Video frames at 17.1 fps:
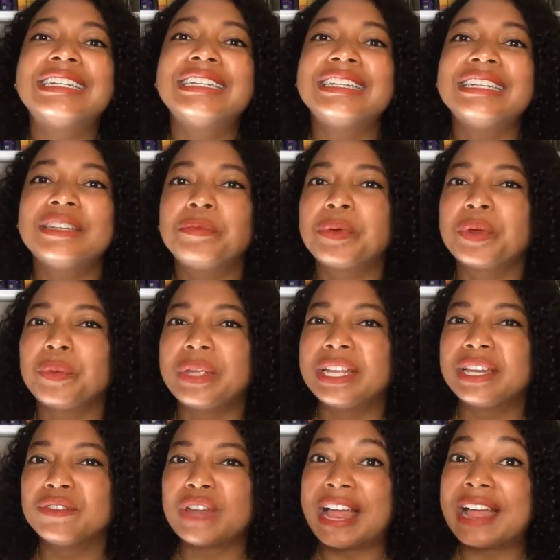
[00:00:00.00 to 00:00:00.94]
But we can
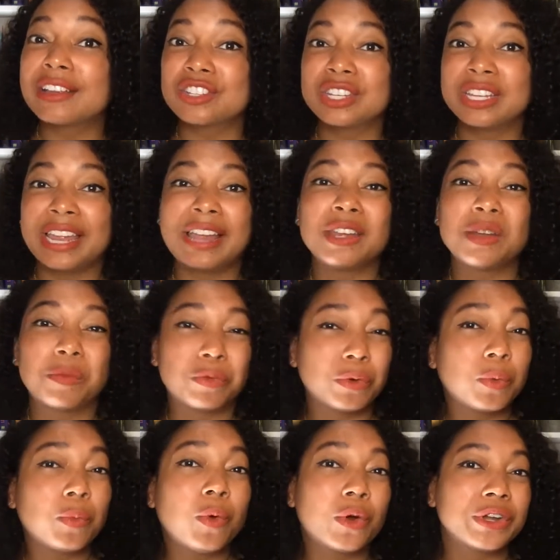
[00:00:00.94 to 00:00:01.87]
actually end up
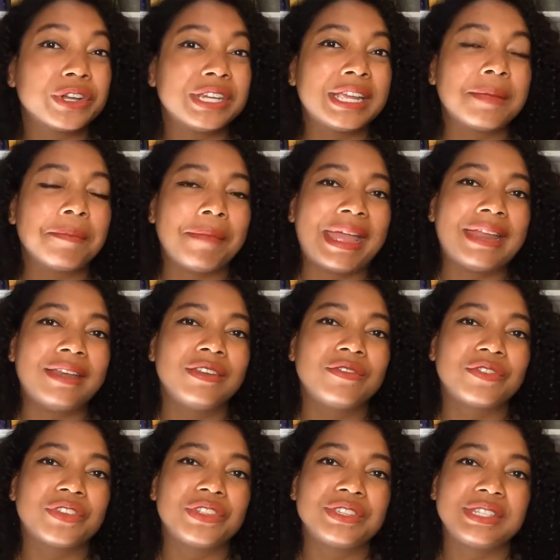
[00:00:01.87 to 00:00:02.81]
rewarding men for
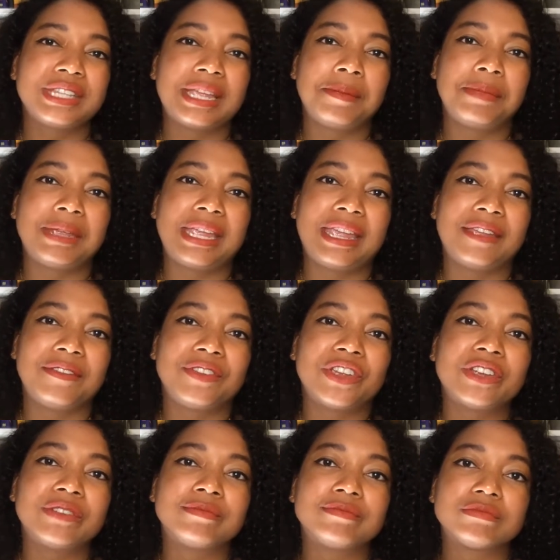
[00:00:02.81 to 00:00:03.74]
the same behavior.
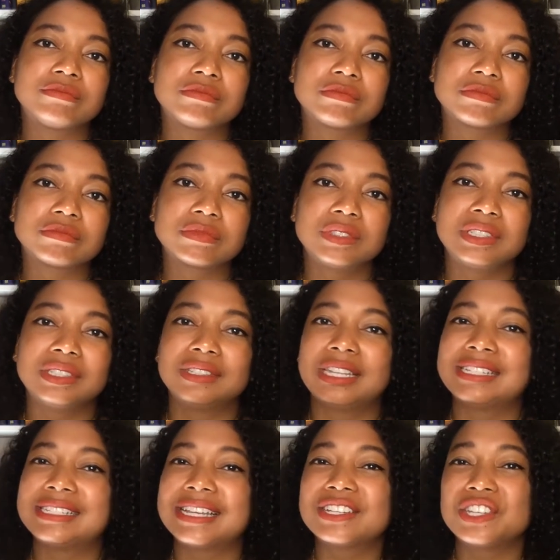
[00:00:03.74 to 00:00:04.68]
That's
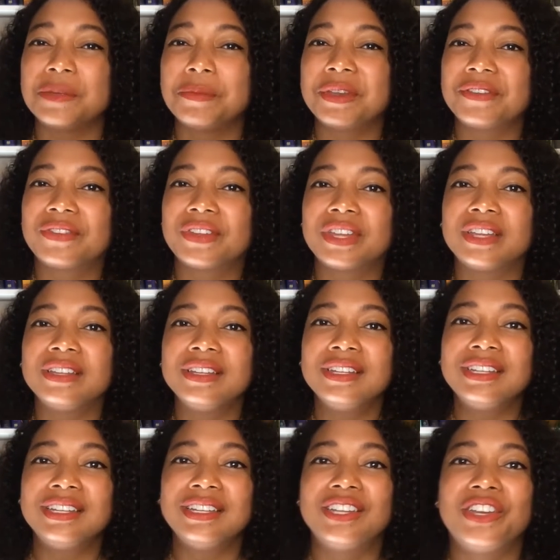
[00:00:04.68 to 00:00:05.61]
actually a bit of a,
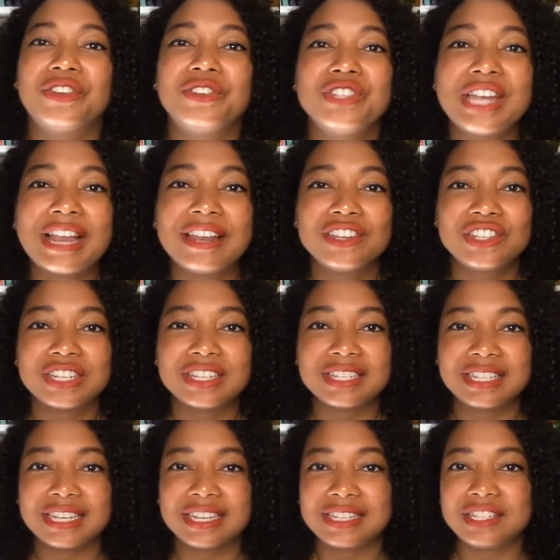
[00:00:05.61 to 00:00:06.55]
challenging,
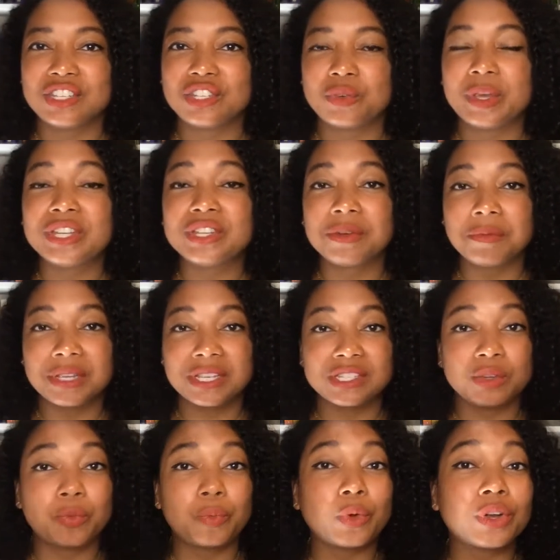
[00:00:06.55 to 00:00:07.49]
sticky situation, because if
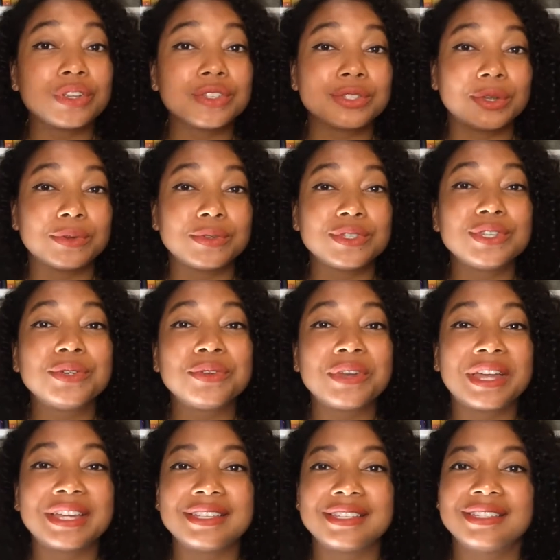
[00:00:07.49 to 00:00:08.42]
we're also too
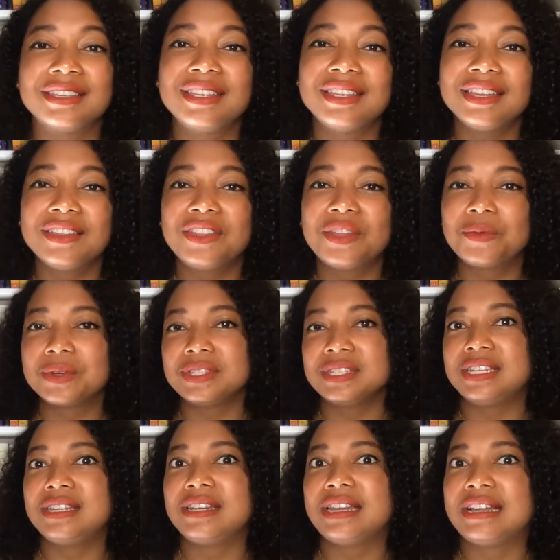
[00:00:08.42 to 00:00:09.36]
nice, then we're seen
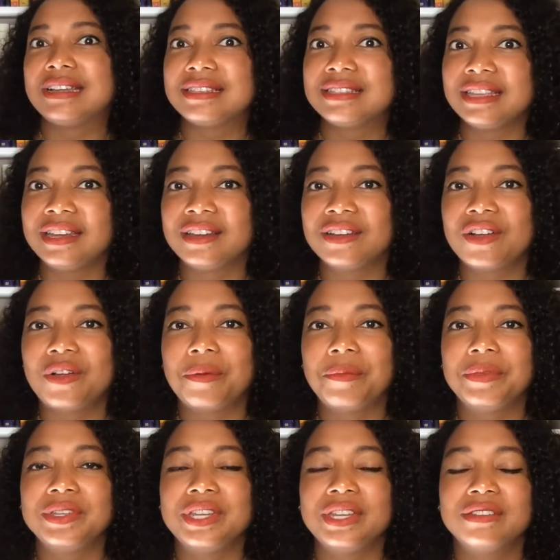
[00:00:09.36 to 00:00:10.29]
as
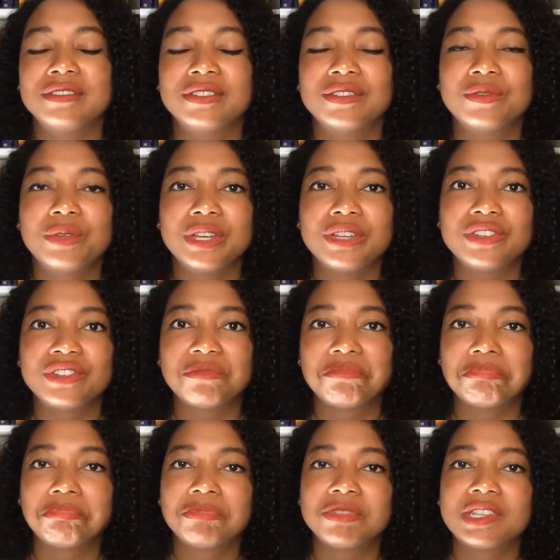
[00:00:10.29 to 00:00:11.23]
incompetent, which
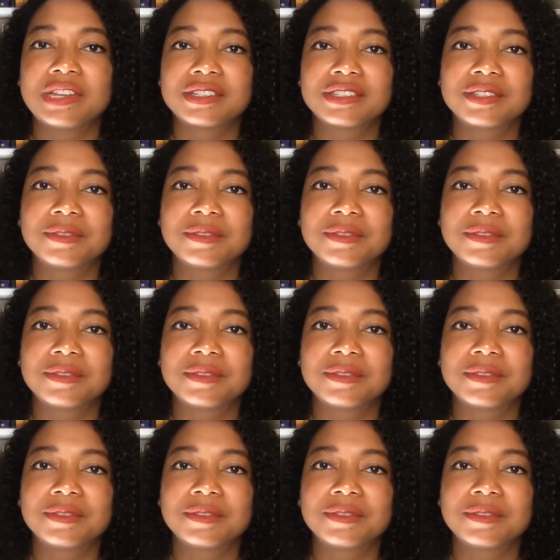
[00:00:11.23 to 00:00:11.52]
sucks.